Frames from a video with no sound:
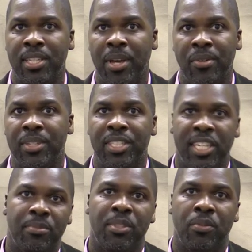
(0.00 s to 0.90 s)
better
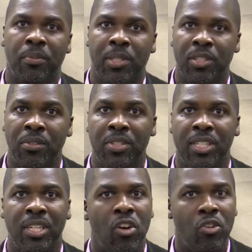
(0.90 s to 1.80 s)
assessments for my
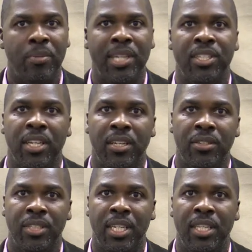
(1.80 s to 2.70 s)
students and hone my
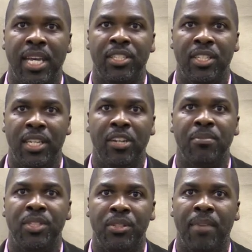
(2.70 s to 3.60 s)
skills and that should
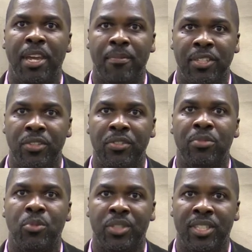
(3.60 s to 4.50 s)
help to make my
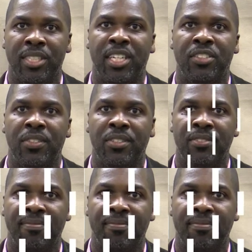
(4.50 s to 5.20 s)
students more successful.